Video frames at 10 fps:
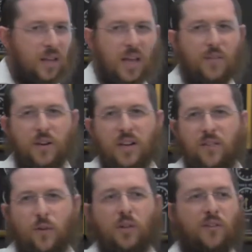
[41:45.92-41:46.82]
Even
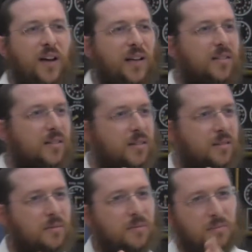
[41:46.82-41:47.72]
if all the facts
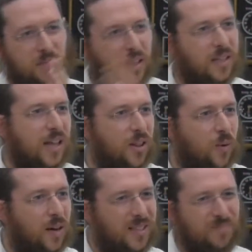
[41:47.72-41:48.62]
tell us
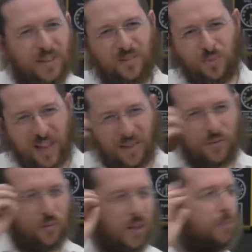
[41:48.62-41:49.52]
otherwise, but we
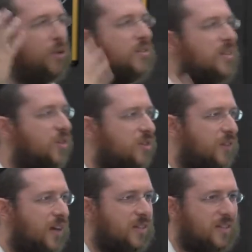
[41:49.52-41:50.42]
haven't really processed those
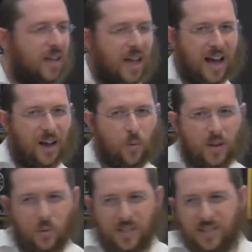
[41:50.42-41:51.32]
facts.
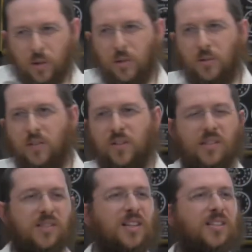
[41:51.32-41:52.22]
We're, we're still
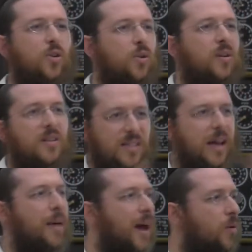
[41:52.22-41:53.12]
convinced that it's good
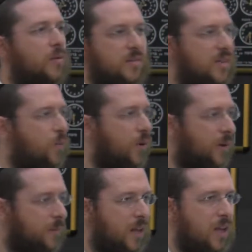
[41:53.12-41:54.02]
somehow, somewhere.
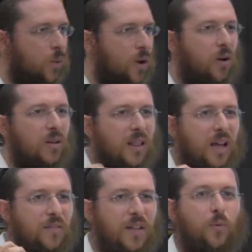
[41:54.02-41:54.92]
We only
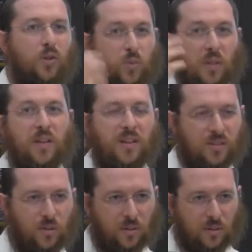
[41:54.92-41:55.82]
love that which we think
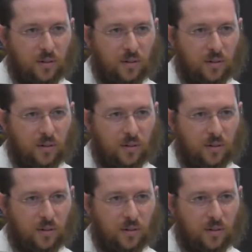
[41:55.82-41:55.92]
is good.